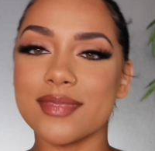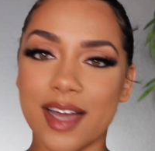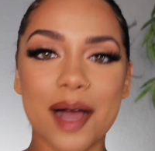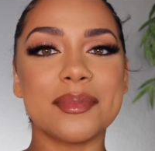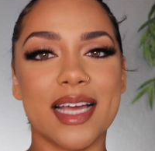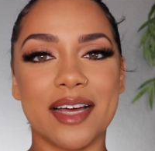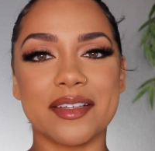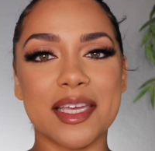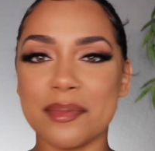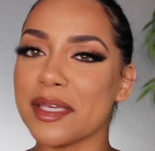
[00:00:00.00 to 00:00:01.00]
Calm down,
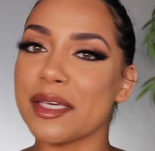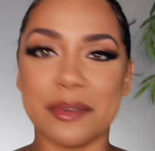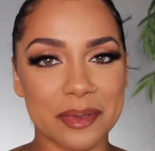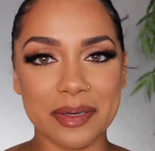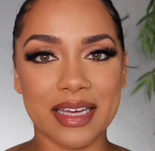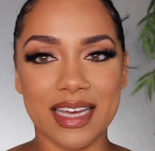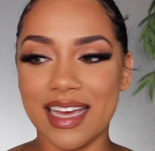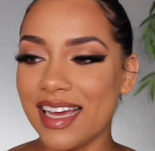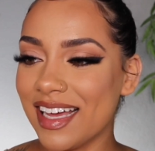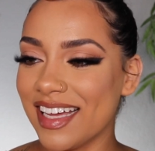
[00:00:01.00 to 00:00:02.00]
keep it cute, okay?
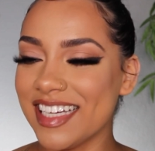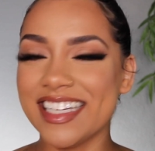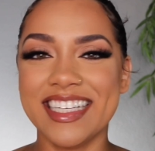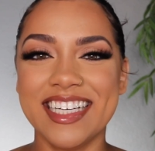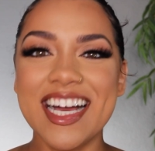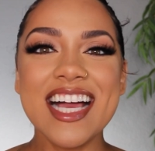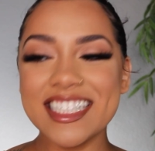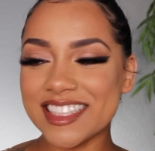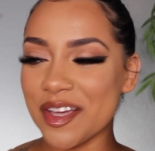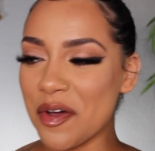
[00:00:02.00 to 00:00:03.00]

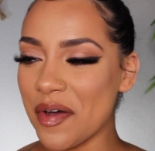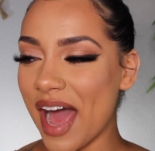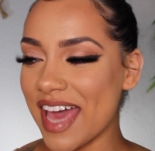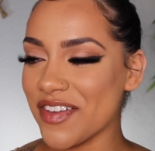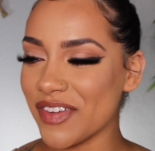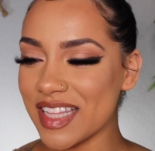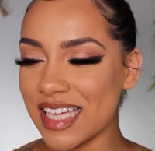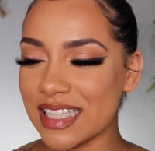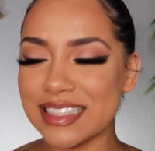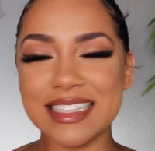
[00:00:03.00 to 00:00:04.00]
So I feel
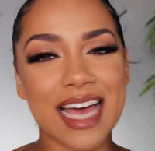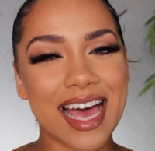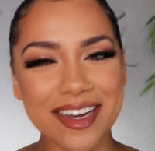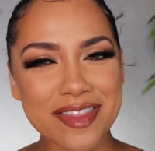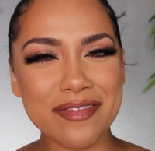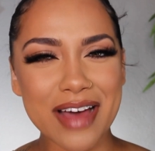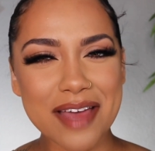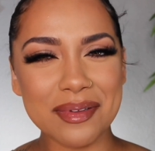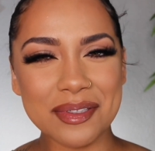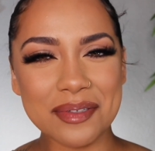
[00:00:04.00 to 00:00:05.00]
like this is kind of the
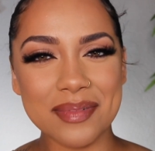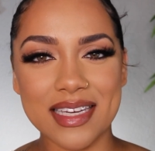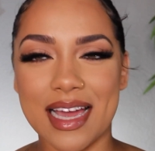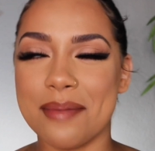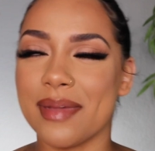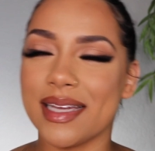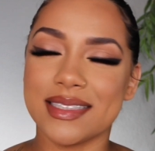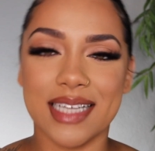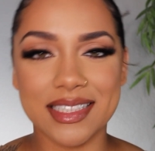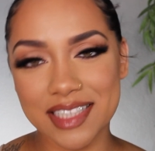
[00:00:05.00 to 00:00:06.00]
vibe a little bit. I may
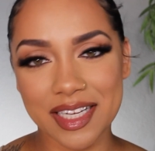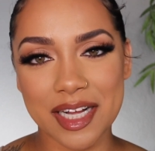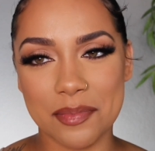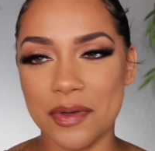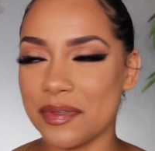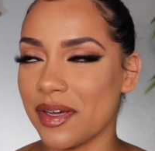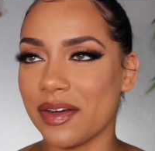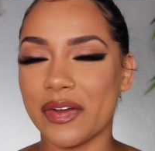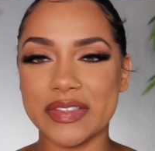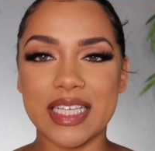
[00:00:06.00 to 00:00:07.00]
change it up, who
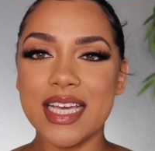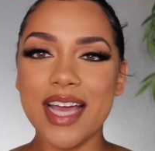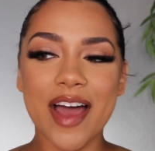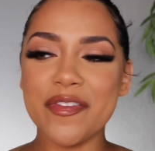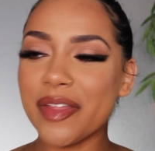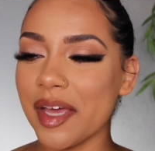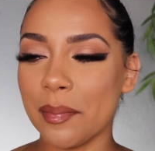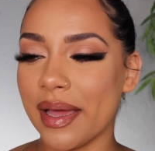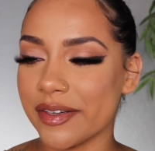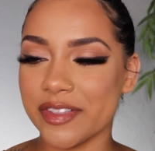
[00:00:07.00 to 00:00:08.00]
knows? I feel like a
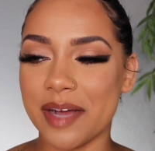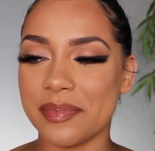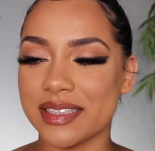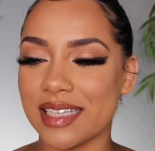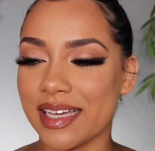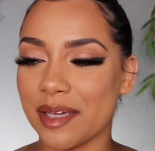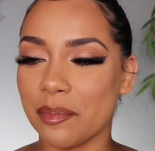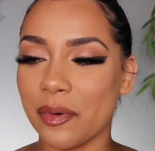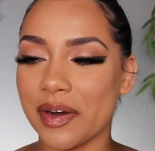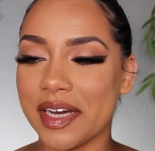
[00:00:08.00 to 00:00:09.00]
backdrop is like
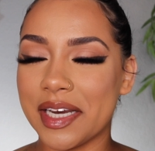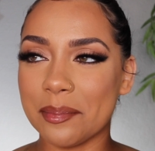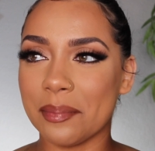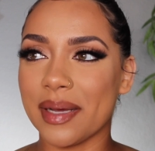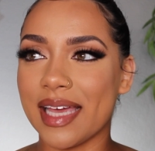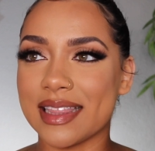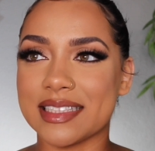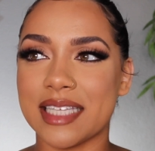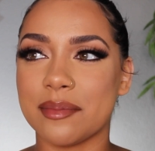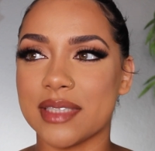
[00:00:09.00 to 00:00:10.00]
important, but at the
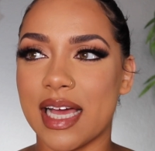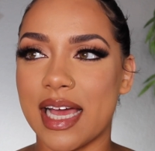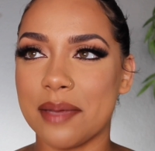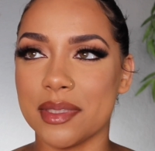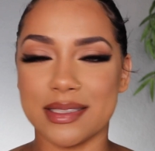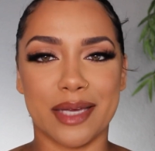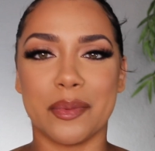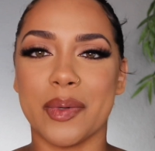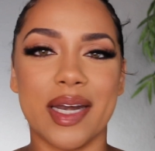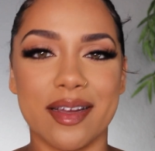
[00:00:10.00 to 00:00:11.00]
same time, it's like
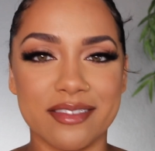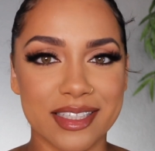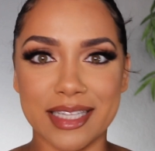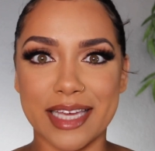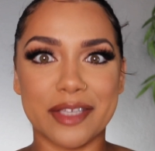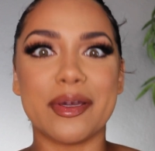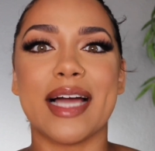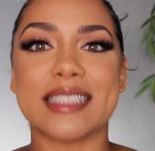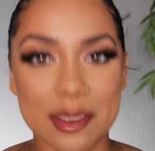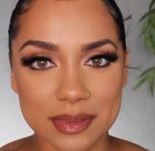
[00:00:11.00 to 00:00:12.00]
whatever, like you
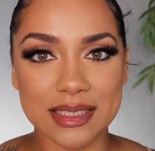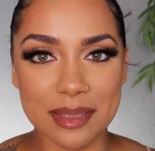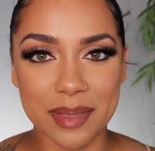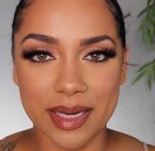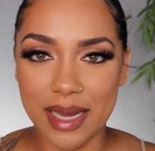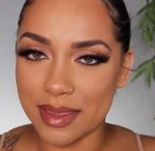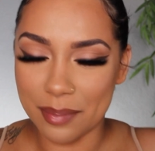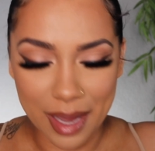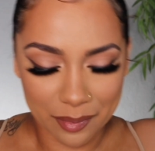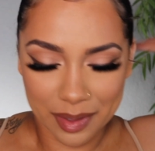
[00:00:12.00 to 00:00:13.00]
guys can see me, not the
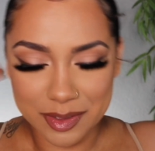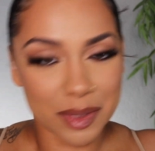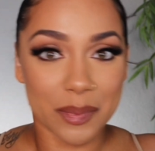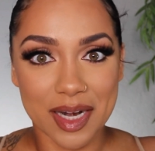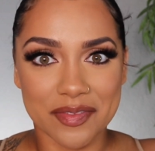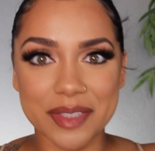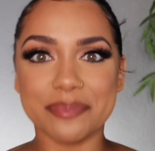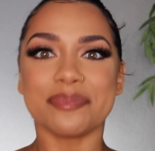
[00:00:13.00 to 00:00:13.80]
background, so whatever.